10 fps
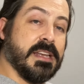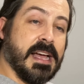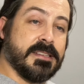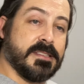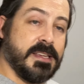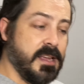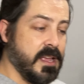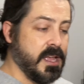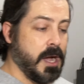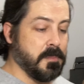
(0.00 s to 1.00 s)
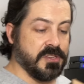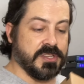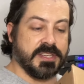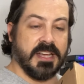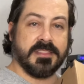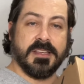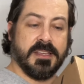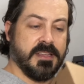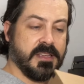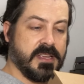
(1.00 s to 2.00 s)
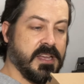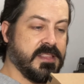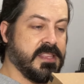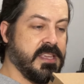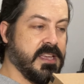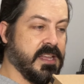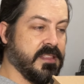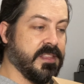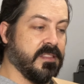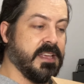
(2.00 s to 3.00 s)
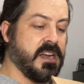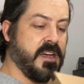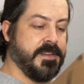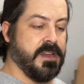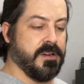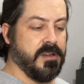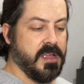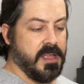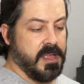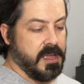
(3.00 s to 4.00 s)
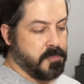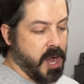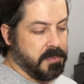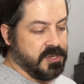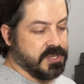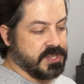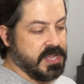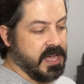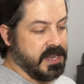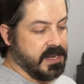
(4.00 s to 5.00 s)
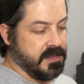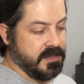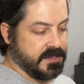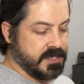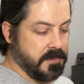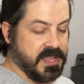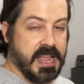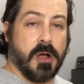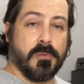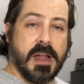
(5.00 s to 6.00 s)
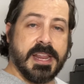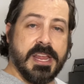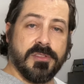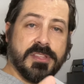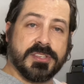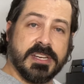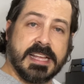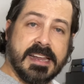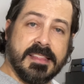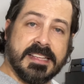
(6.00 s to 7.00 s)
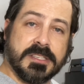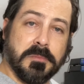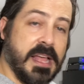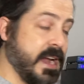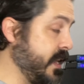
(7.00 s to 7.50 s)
nicely. I'm going to just cut the lid off here, probably just cut something out right here that's going to kind of let some light